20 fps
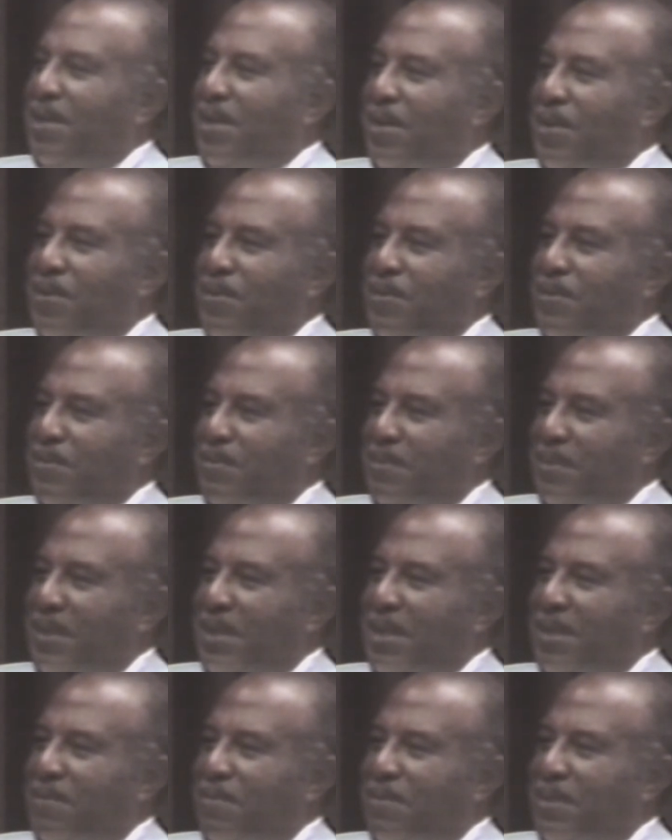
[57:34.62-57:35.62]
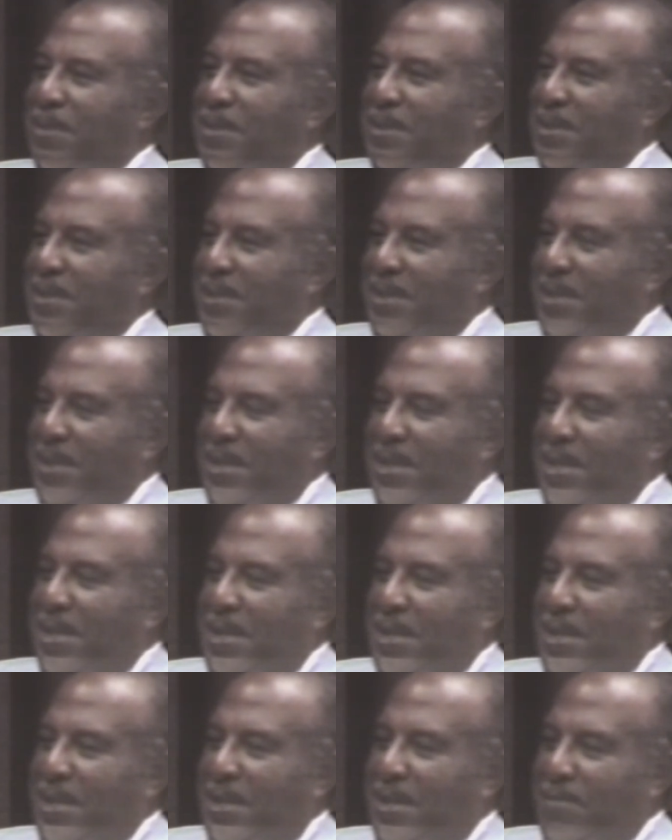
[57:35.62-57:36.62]
law, and if
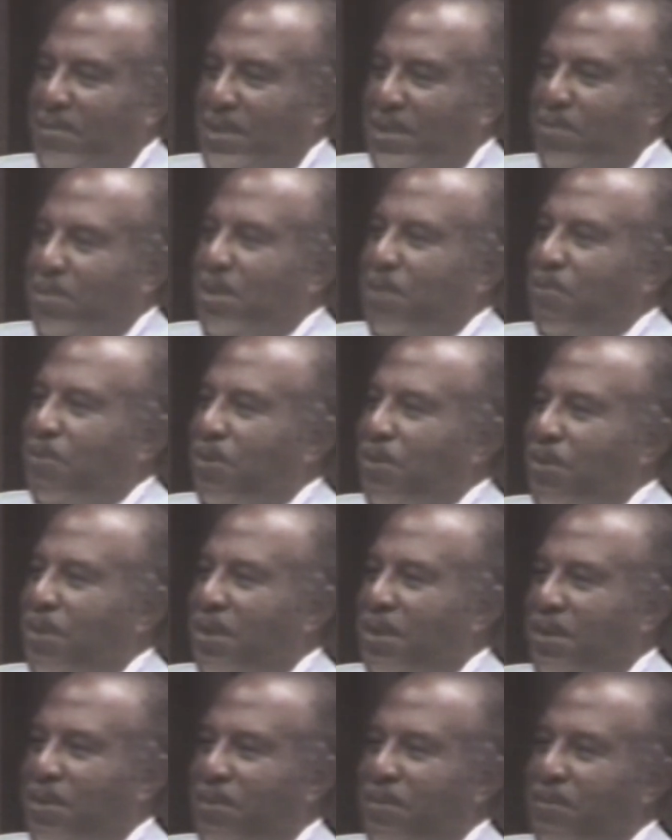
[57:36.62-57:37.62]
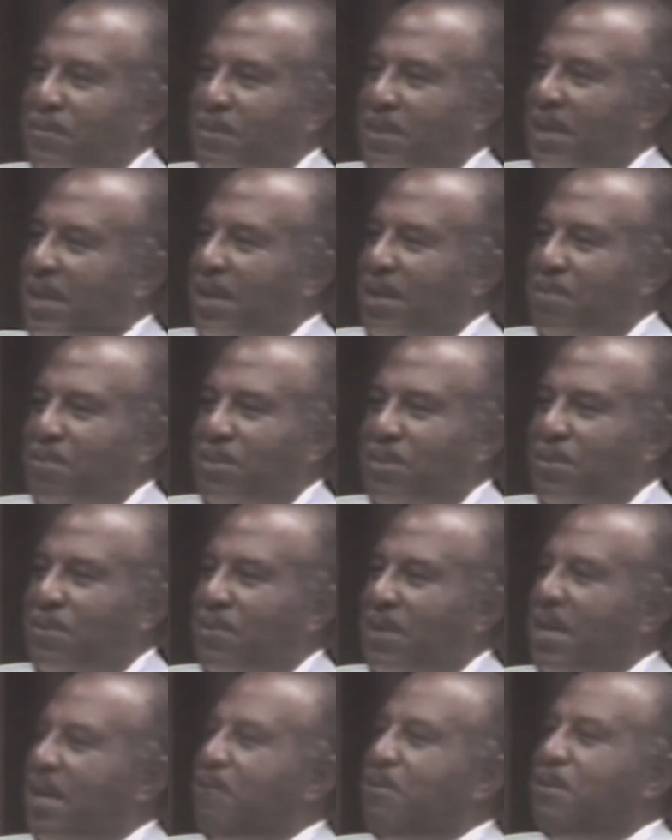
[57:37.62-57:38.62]
it had been voted on, they can
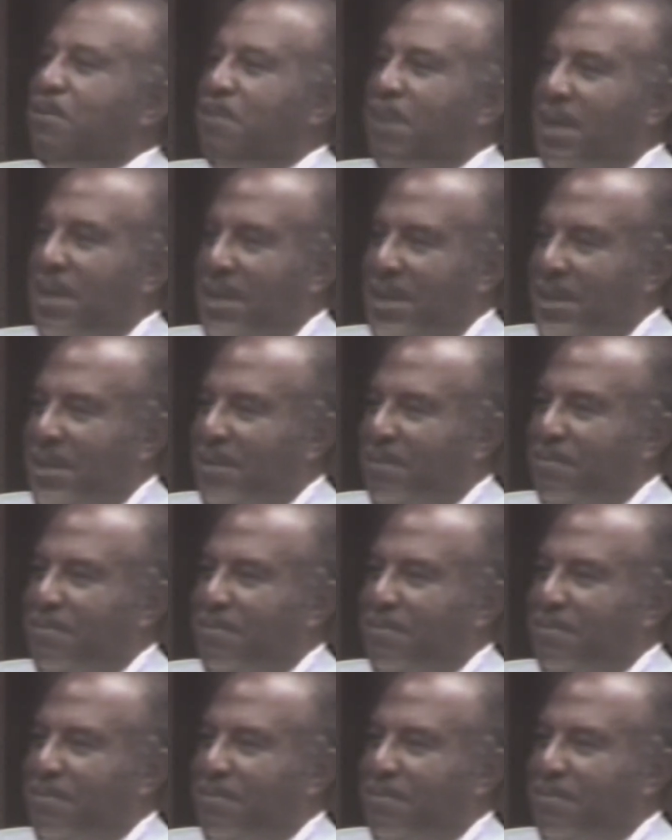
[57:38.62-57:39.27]
move everybody,